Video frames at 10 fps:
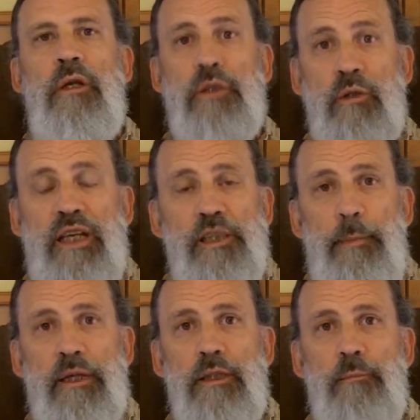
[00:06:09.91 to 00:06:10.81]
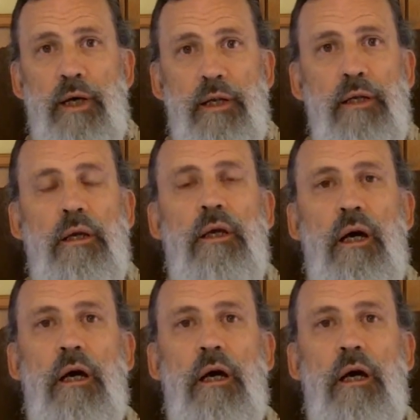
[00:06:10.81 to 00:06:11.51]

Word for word: so they spent the money.